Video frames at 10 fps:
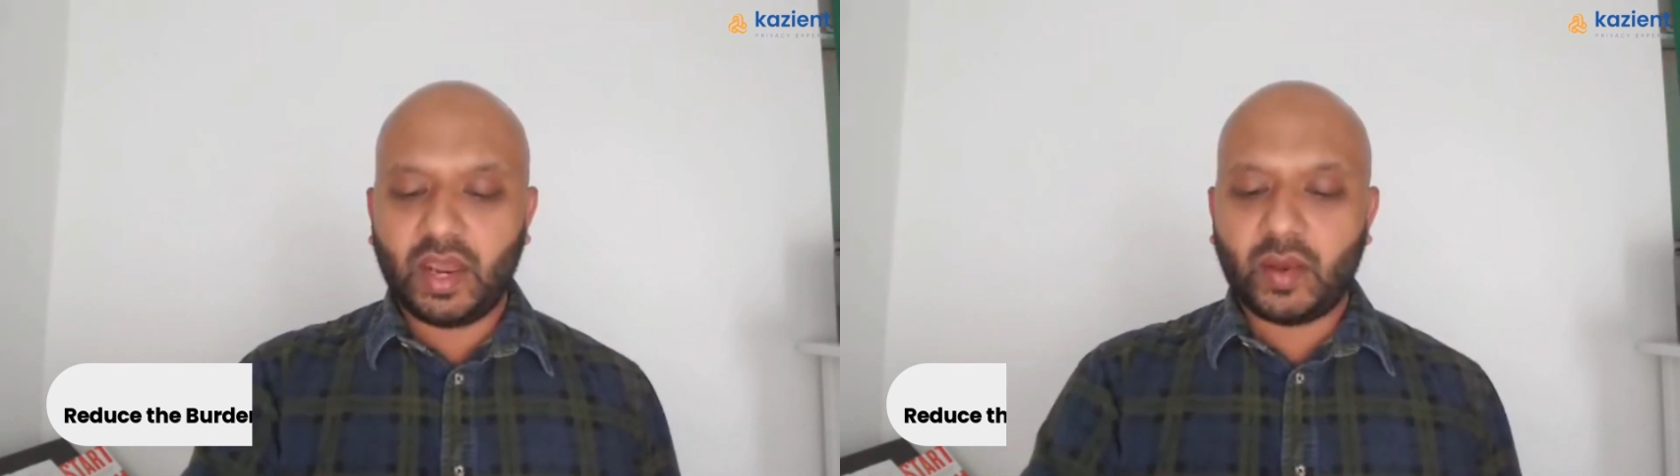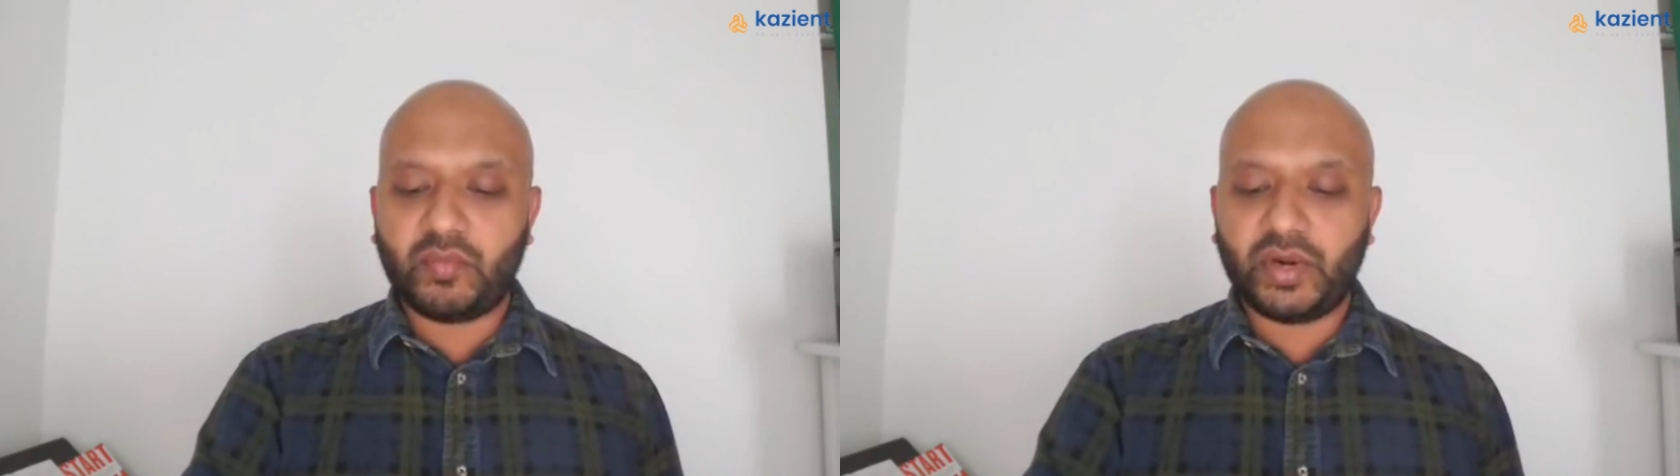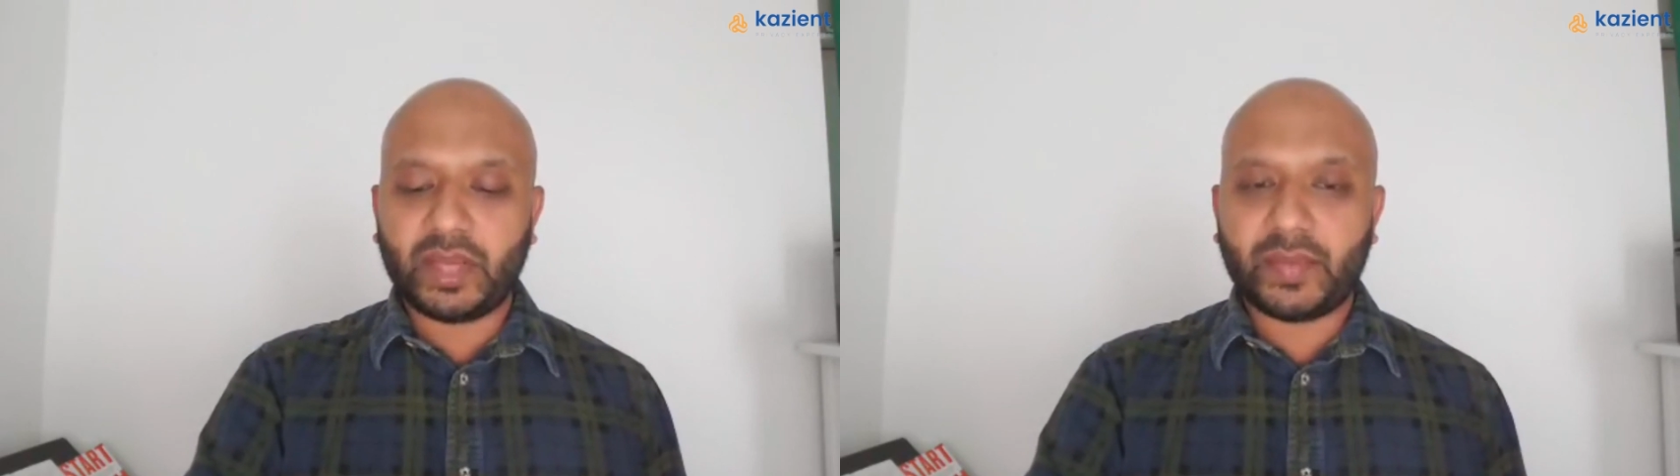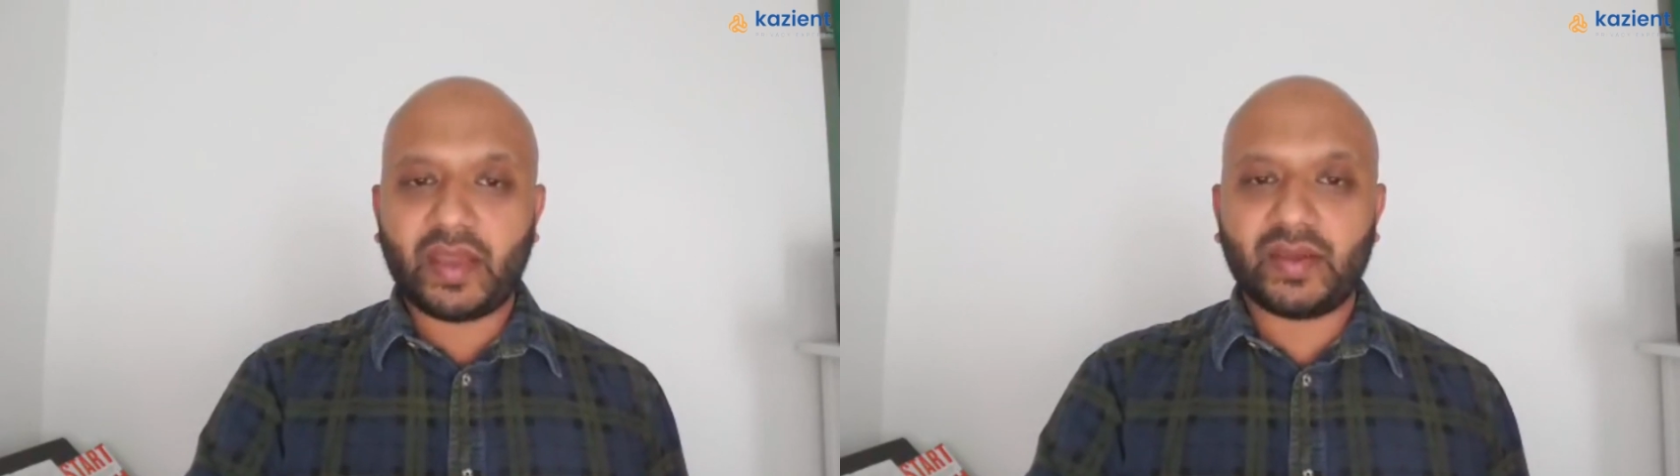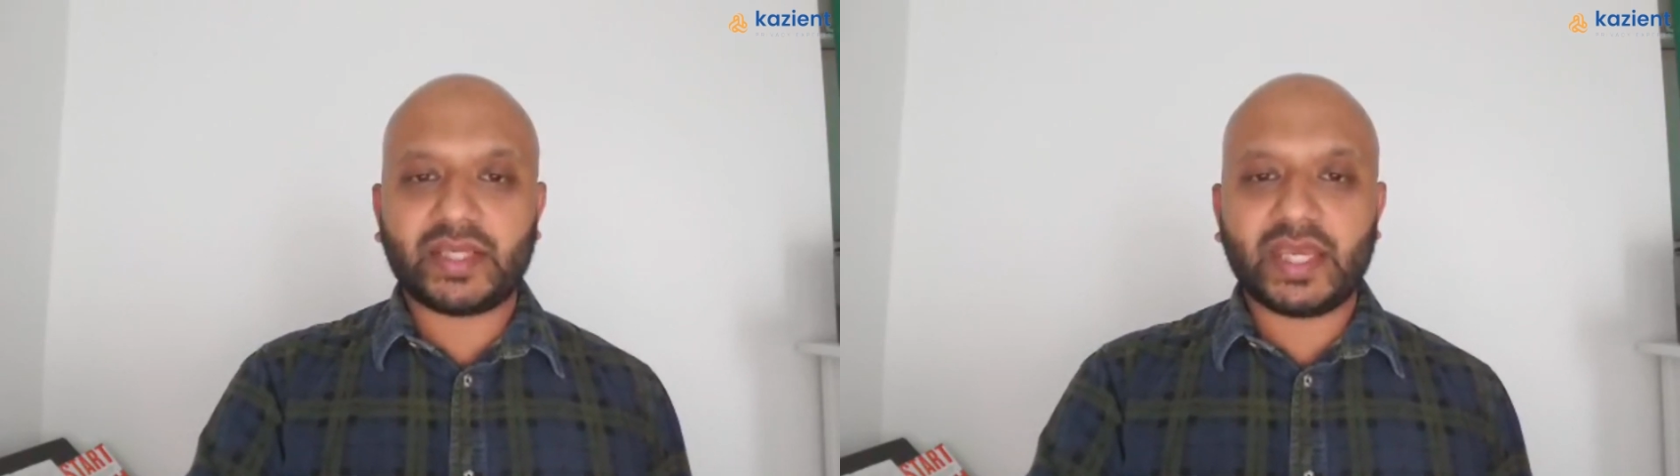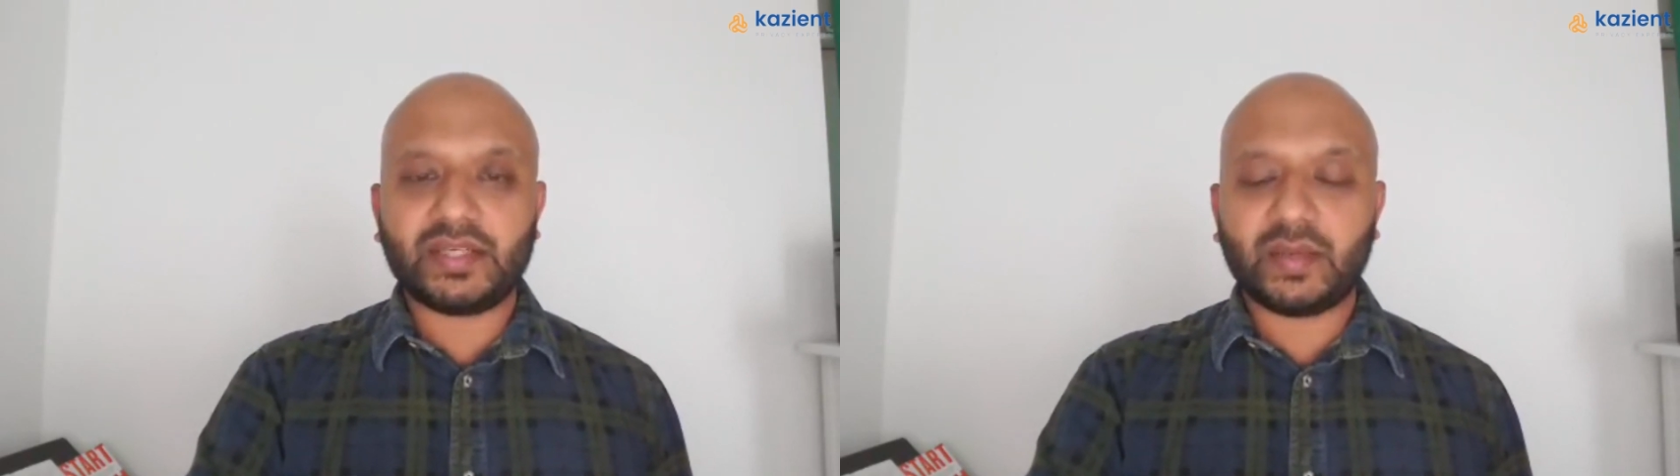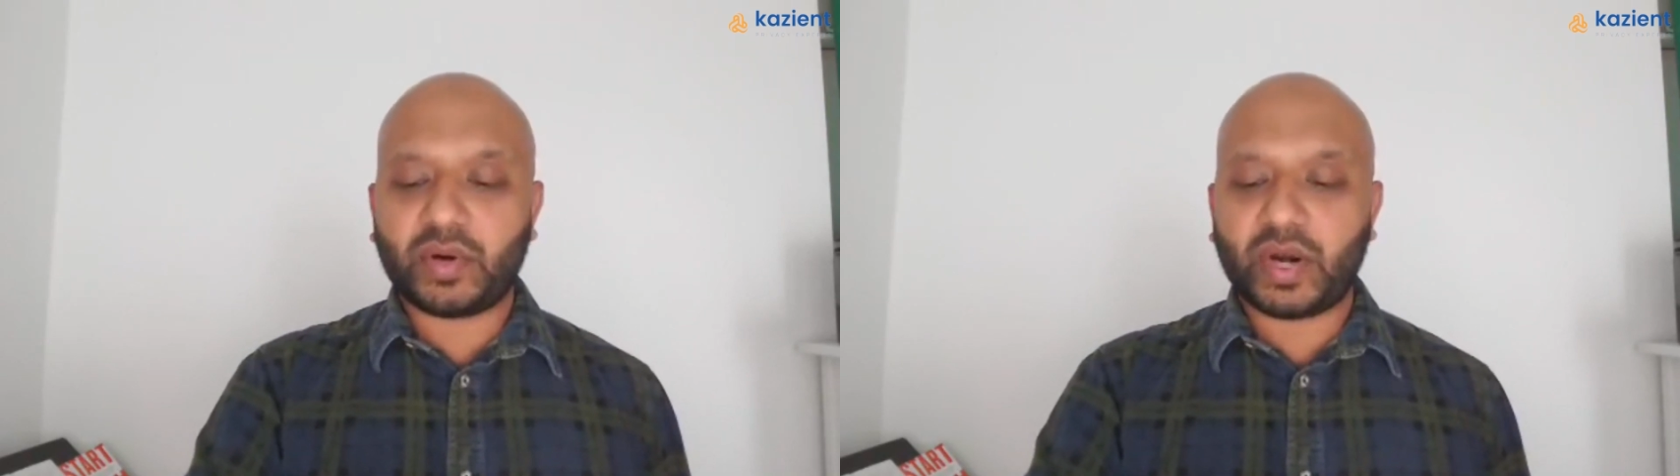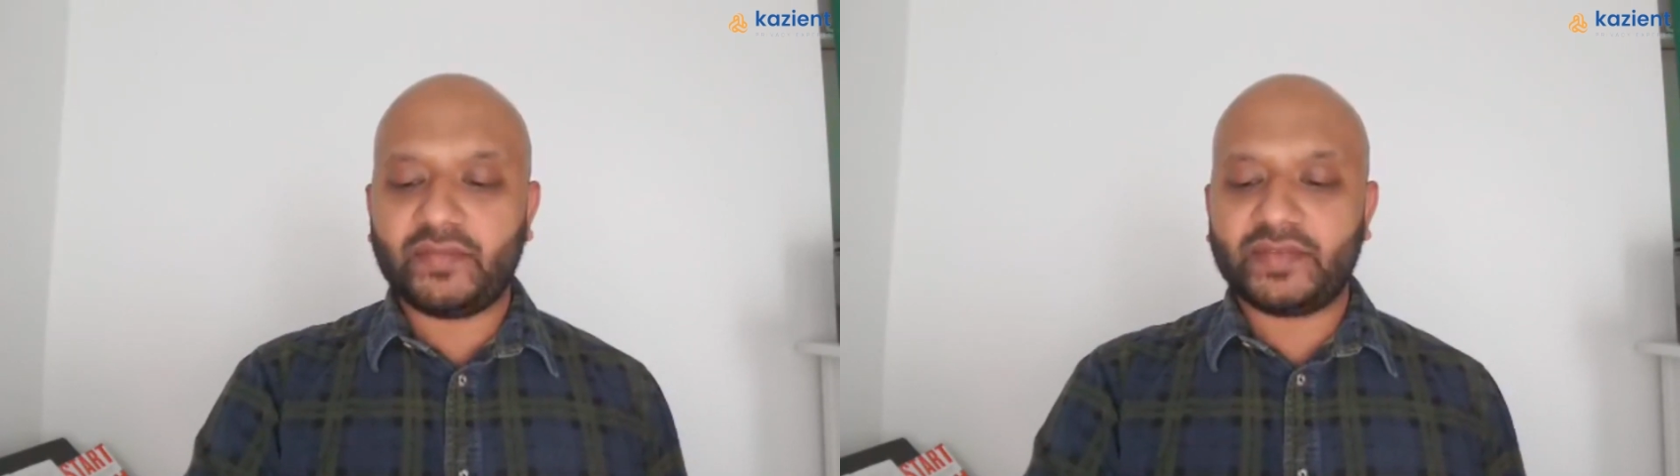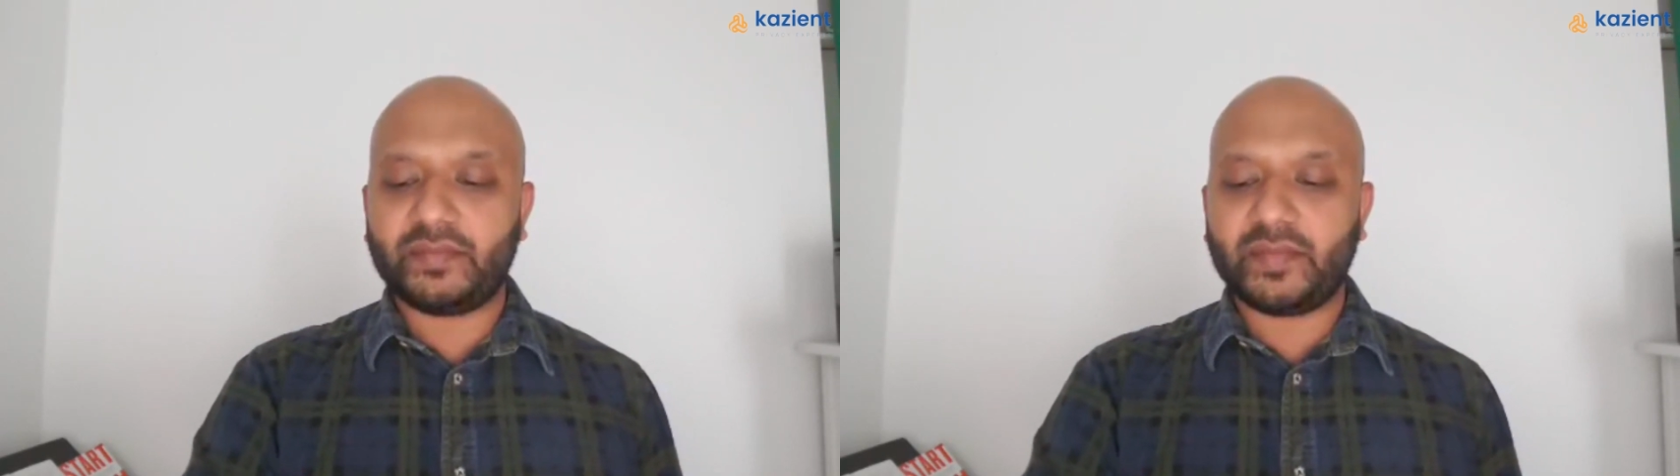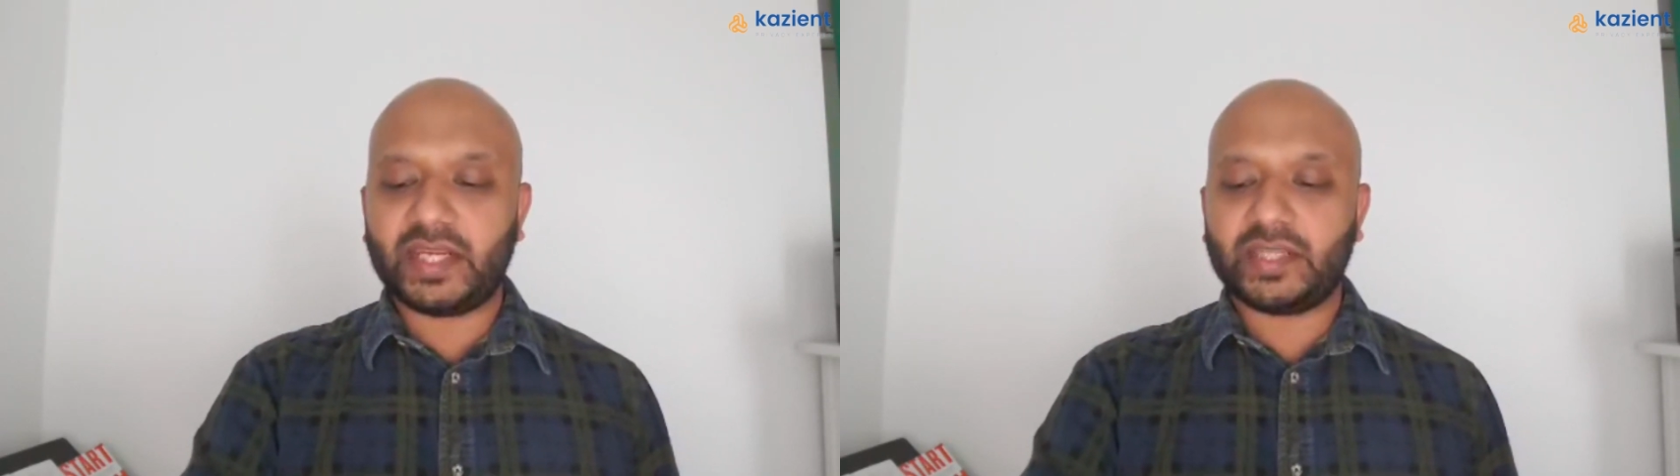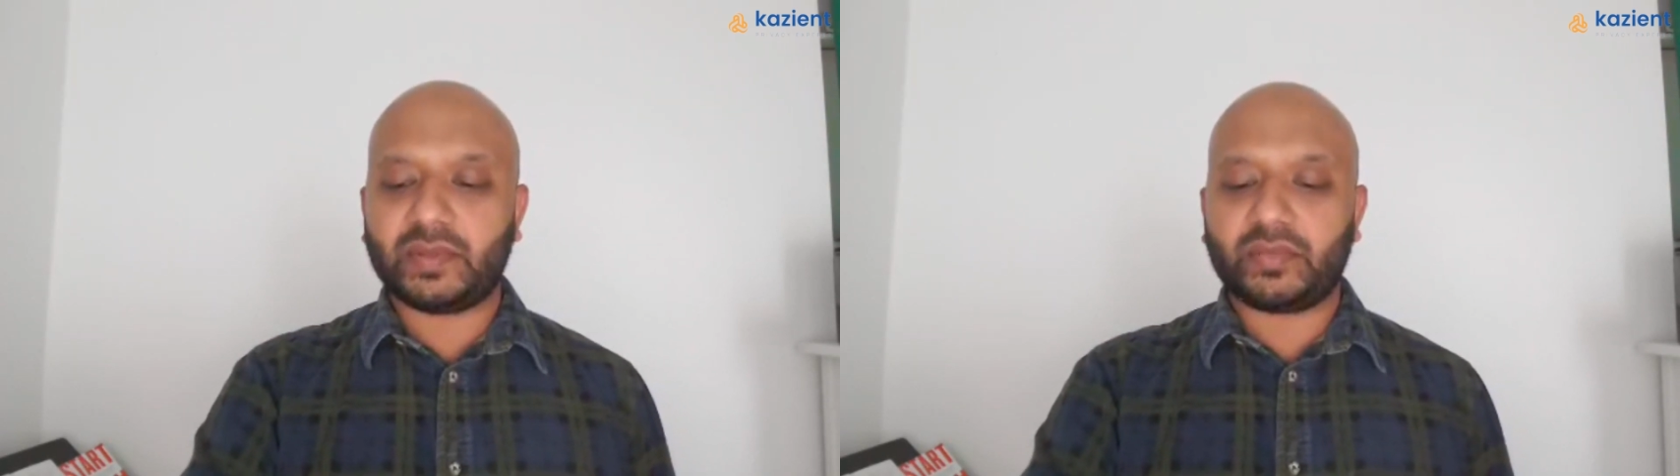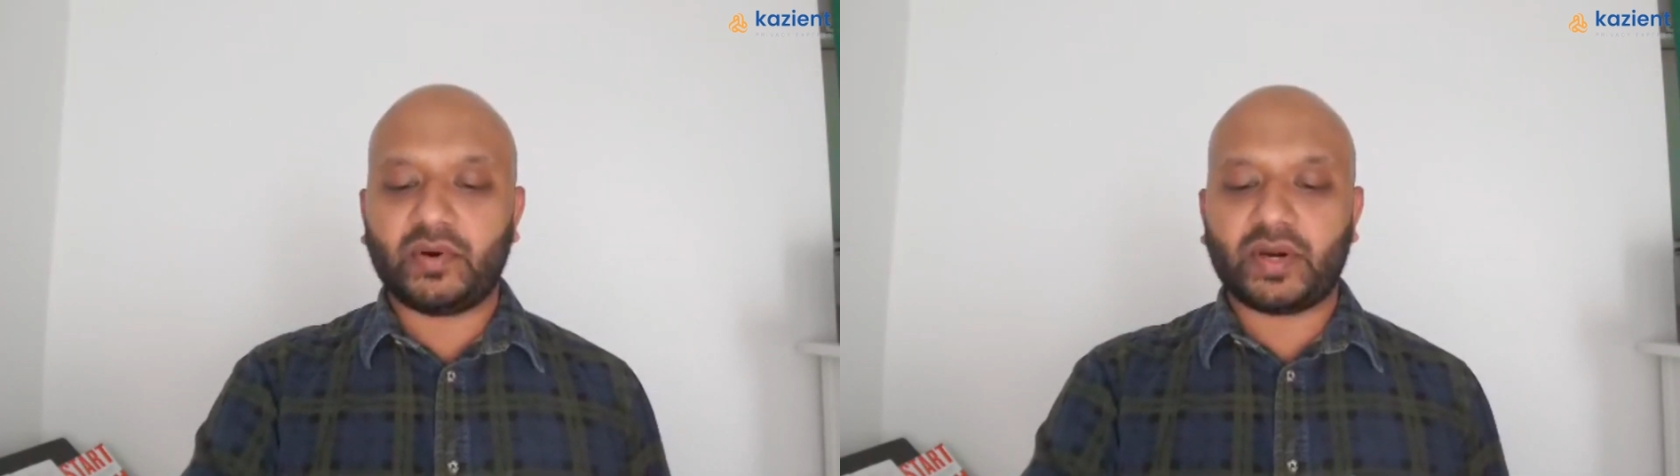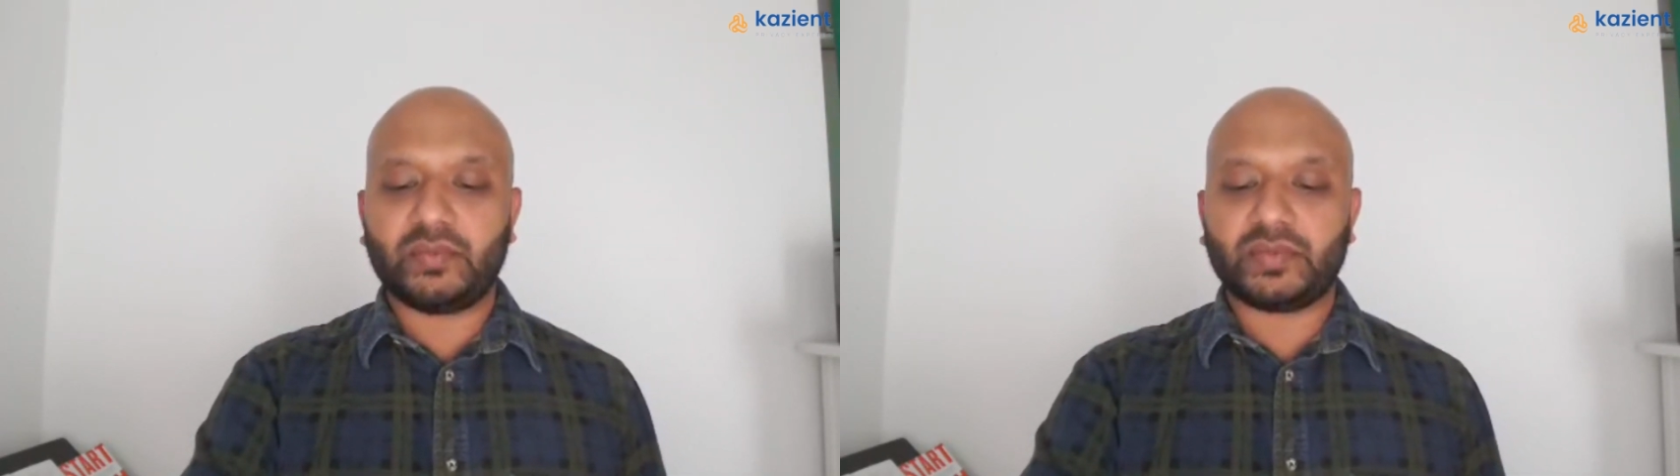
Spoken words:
bring about a data privacy management program